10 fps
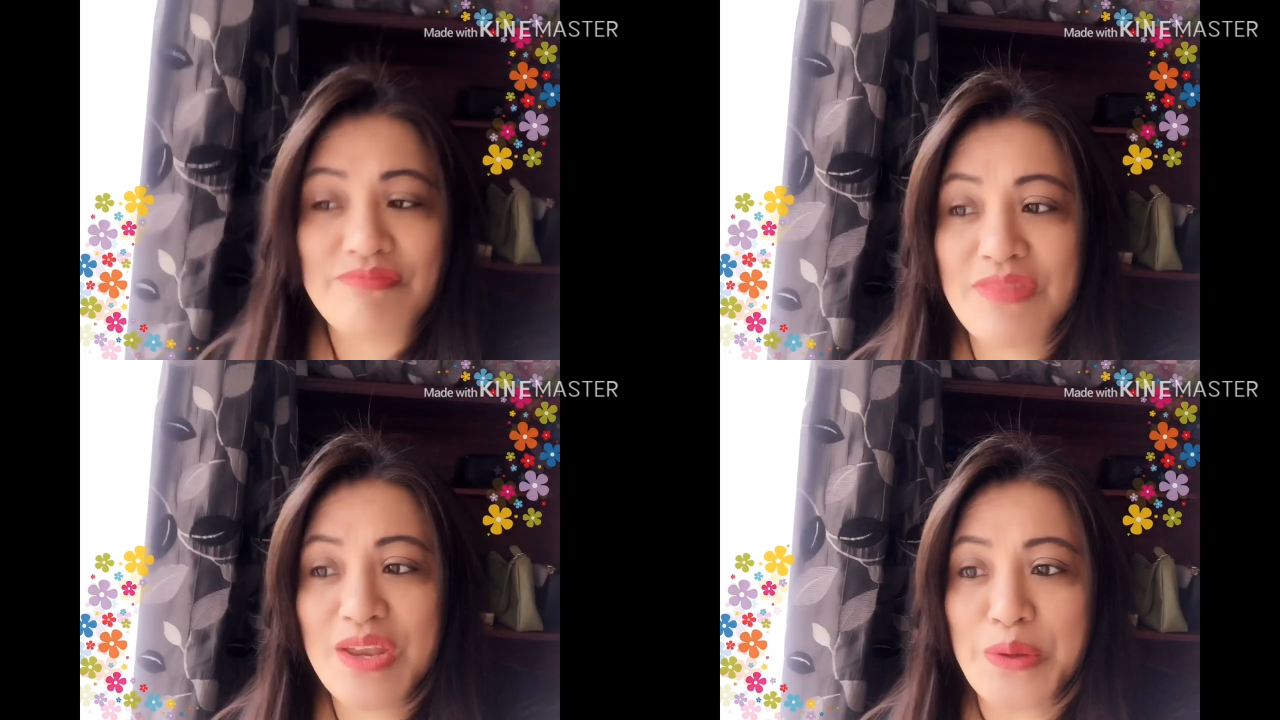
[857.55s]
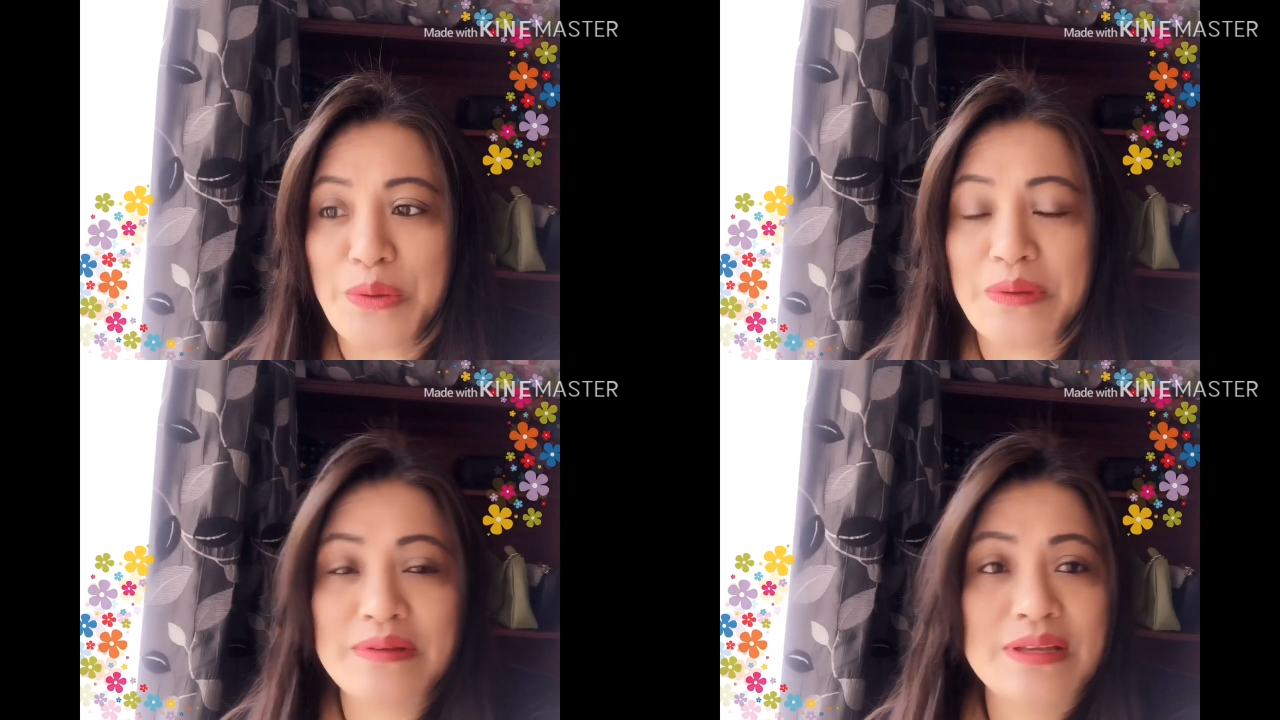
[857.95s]
you
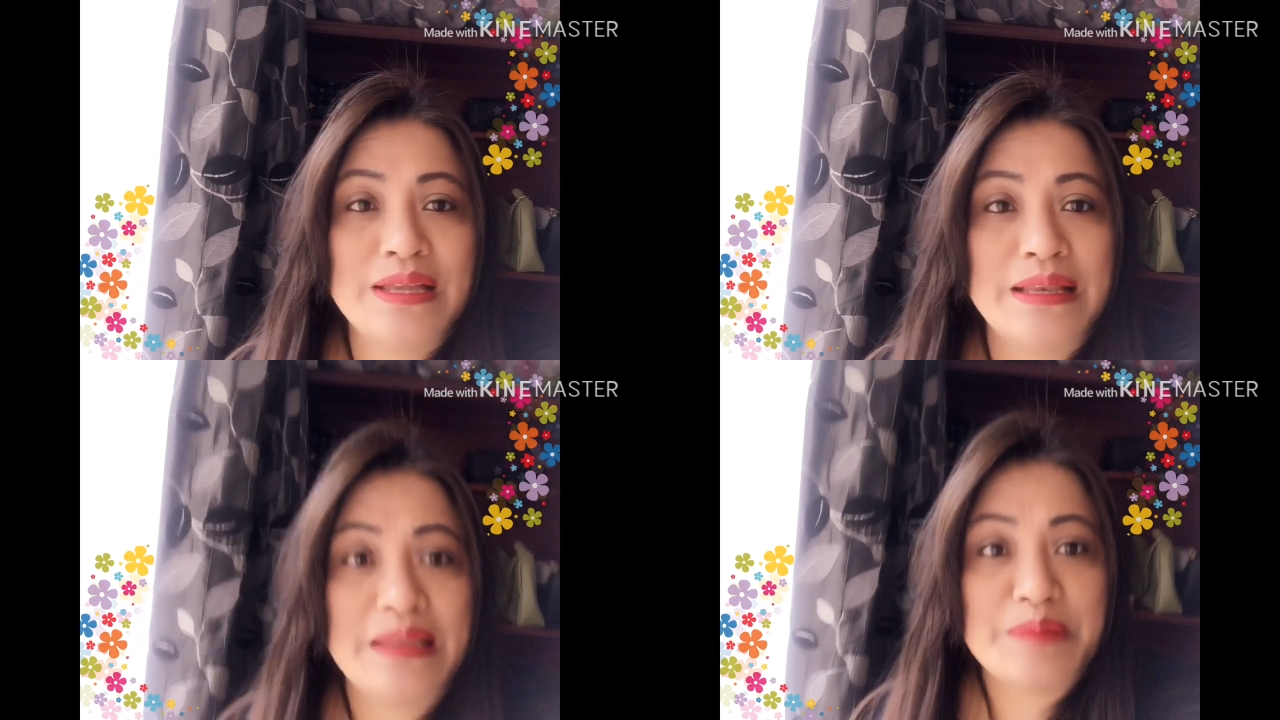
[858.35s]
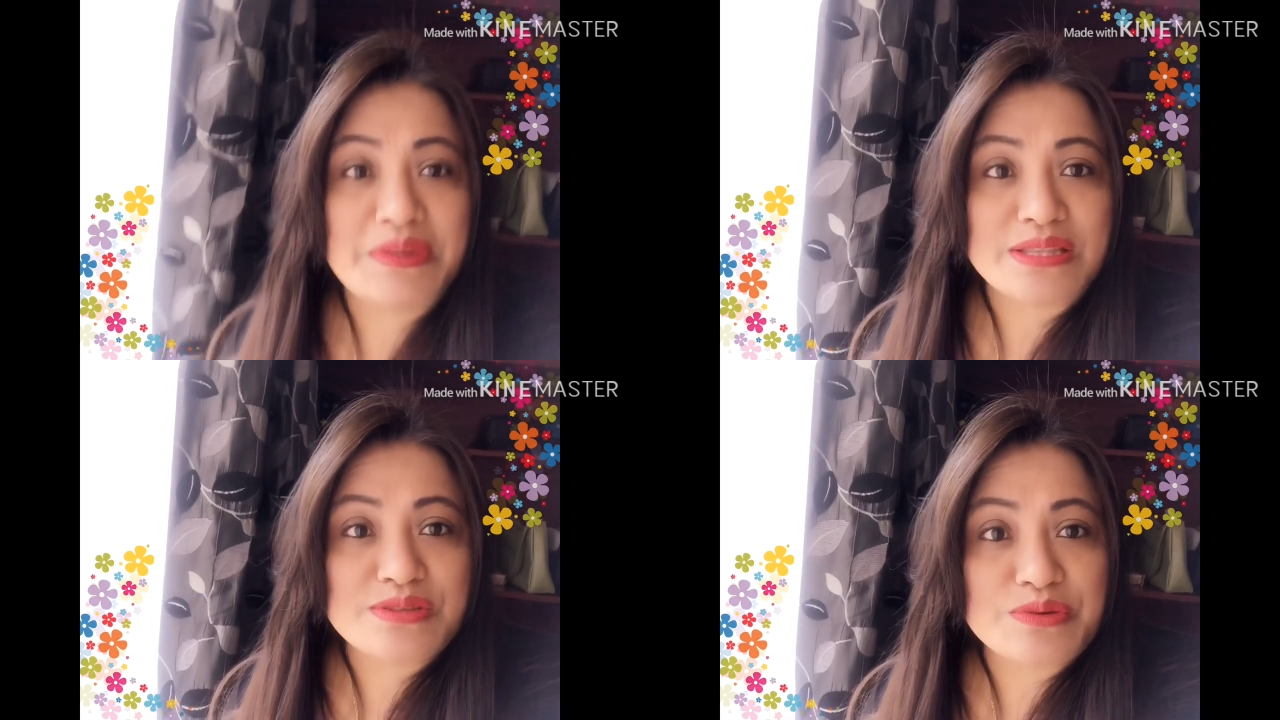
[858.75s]
know,
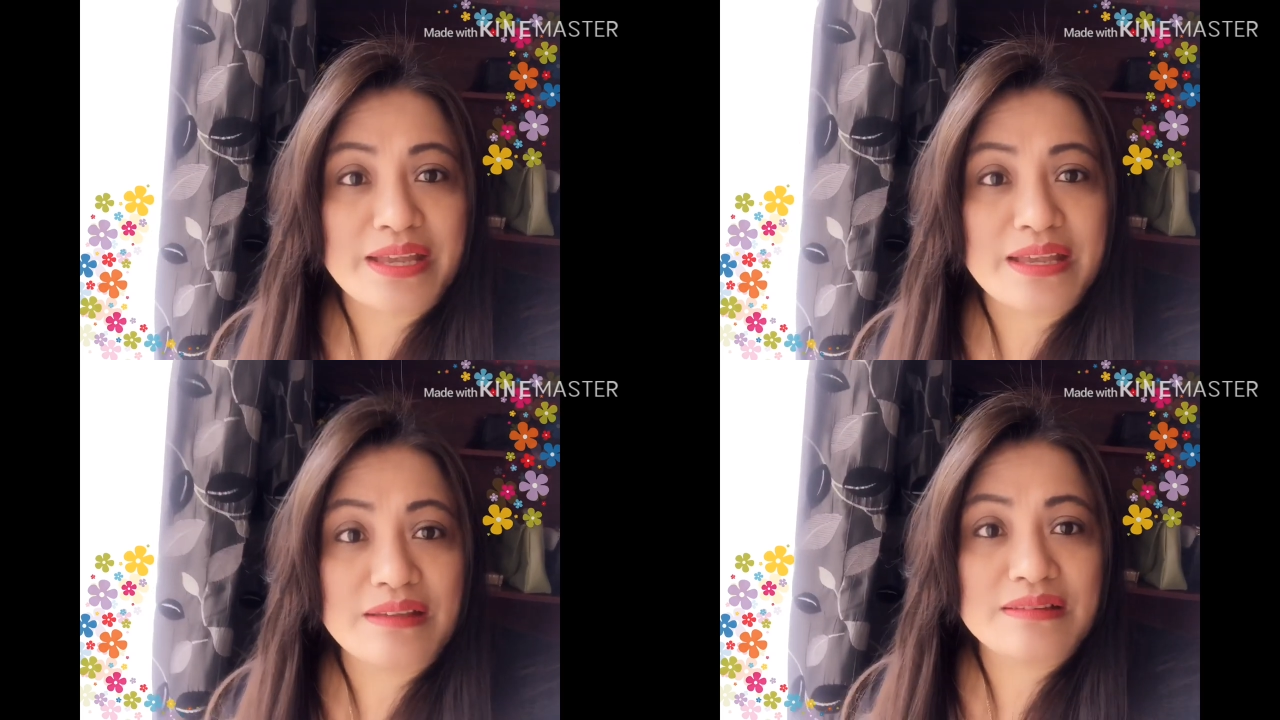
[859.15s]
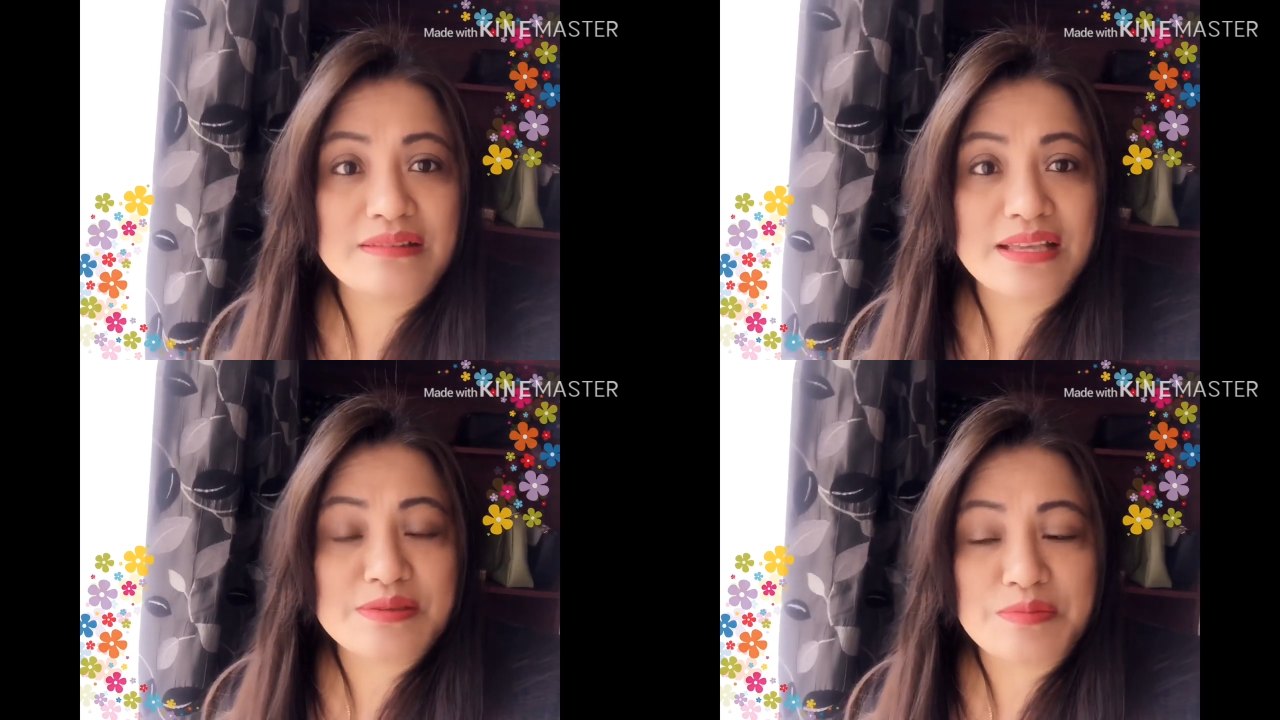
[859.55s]
limit to a
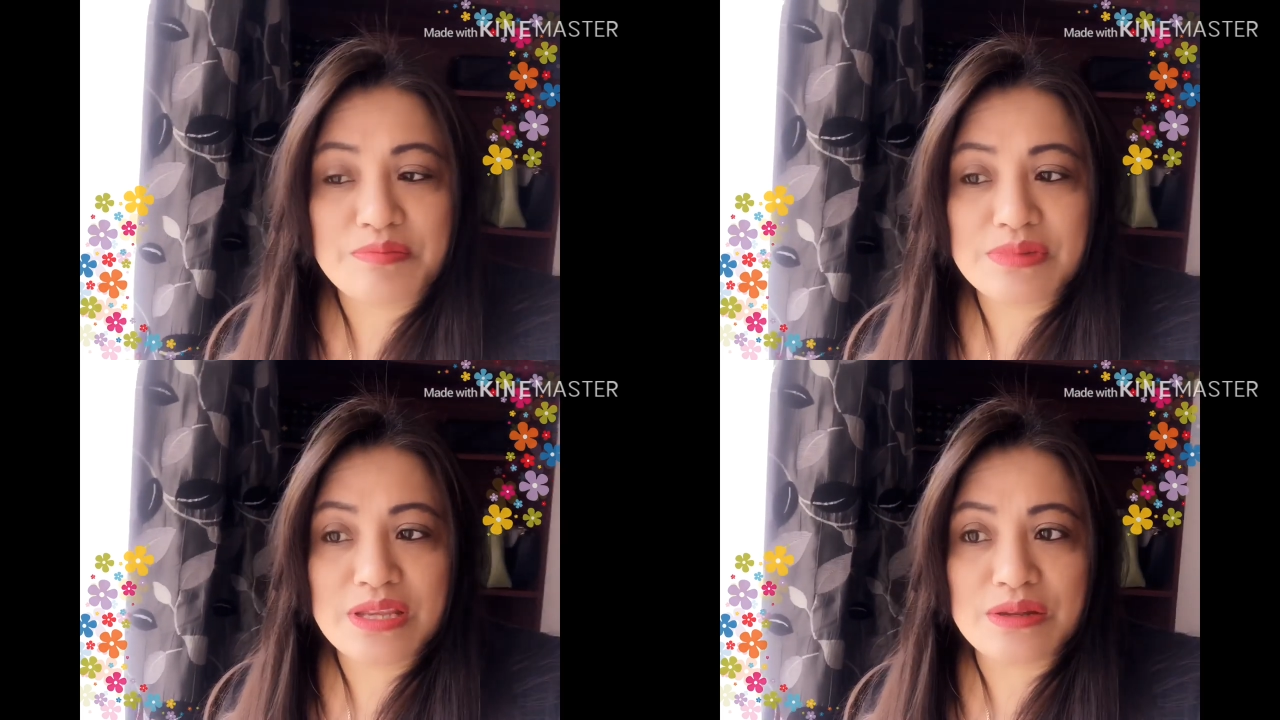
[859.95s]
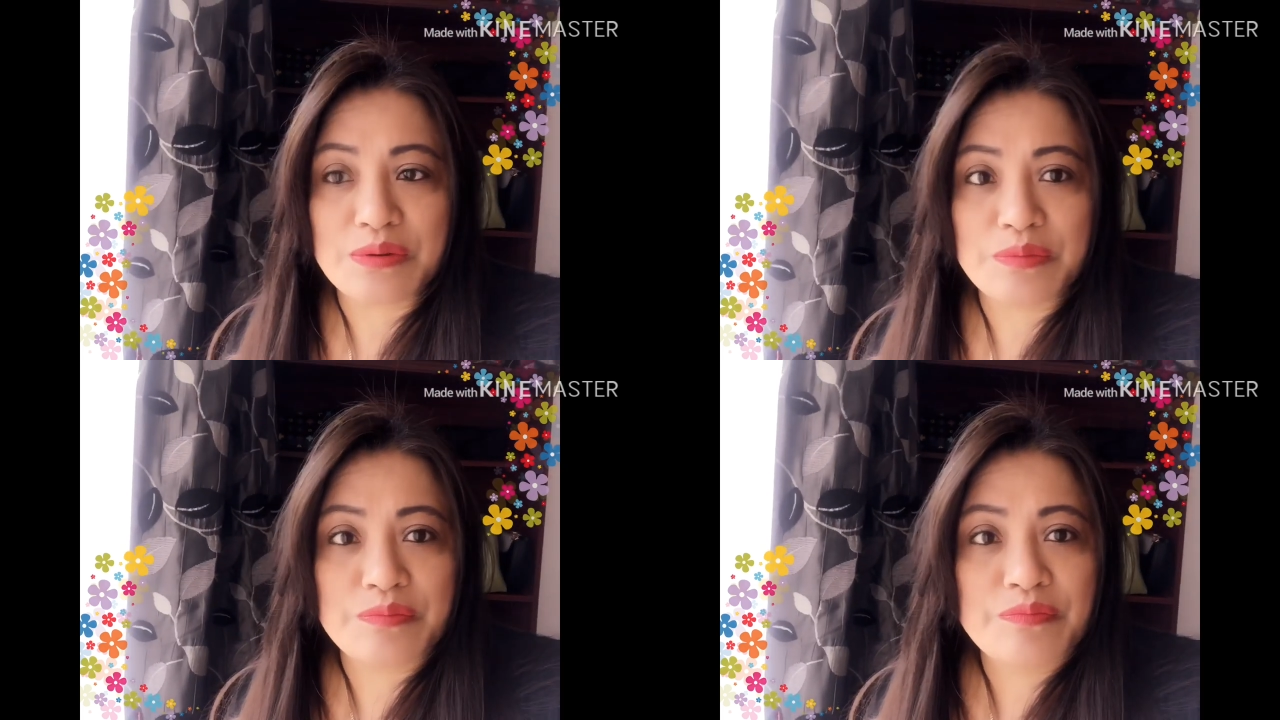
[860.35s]
doesn't, you know,